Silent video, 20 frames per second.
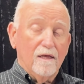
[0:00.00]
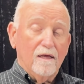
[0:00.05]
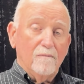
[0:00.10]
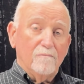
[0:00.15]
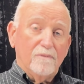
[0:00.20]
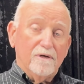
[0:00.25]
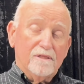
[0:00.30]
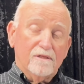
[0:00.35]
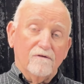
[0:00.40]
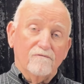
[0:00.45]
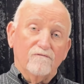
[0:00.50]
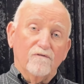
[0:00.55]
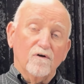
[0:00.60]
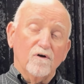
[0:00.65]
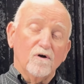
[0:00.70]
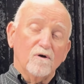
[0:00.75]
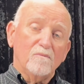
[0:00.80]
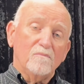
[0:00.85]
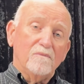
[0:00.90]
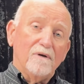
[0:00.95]
But the
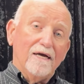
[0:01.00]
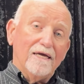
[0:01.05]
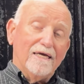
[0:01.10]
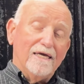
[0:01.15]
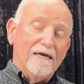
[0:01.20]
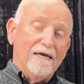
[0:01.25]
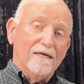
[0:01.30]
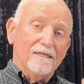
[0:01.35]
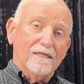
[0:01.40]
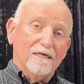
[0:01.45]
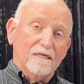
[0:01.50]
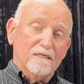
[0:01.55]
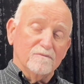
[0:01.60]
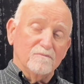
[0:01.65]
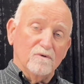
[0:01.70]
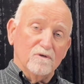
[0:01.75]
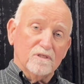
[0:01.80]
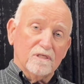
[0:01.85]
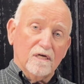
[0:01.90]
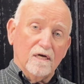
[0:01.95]
verb, again, that is
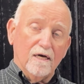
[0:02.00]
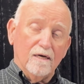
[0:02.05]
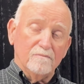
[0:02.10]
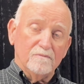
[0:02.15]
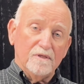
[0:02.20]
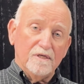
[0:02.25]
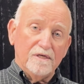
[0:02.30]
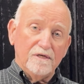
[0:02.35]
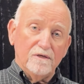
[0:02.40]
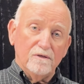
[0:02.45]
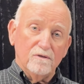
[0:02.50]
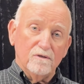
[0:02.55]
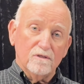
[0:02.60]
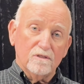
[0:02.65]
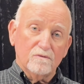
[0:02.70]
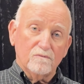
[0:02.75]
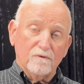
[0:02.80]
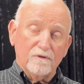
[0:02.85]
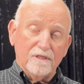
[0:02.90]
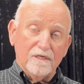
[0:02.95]
most commonly
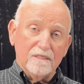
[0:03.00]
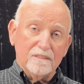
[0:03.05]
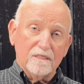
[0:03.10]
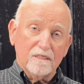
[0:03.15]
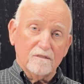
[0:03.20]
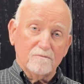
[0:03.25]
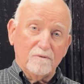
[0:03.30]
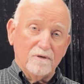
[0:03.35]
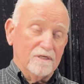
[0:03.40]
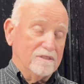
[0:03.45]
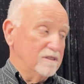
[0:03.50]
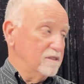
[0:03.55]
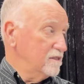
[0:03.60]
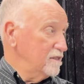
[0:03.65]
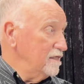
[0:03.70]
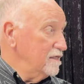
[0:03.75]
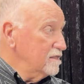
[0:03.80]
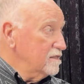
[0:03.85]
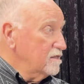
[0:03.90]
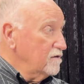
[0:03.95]
used with these expressions
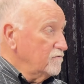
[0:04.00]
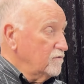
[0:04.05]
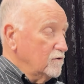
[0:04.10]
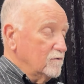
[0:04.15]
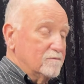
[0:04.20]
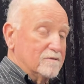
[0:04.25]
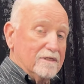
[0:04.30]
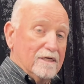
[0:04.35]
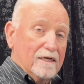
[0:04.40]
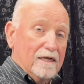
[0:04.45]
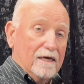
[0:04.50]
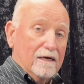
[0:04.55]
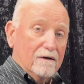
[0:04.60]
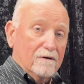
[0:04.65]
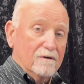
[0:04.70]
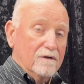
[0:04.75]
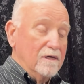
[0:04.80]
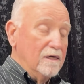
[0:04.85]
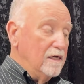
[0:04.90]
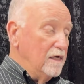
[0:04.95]
is the verb
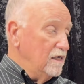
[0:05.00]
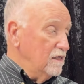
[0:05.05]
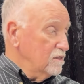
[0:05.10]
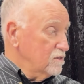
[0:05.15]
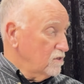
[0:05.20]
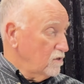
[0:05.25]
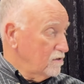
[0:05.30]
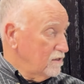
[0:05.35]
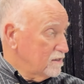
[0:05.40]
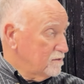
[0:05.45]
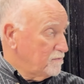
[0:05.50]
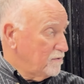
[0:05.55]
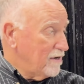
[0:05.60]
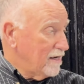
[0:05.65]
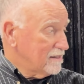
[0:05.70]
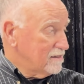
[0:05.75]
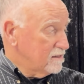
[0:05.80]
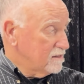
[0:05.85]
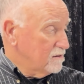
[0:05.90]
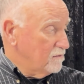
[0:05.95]
tener. So let's
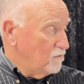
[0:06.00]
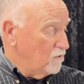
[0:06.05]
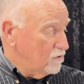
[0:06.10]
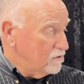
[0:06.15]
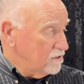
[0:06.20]
practice some more.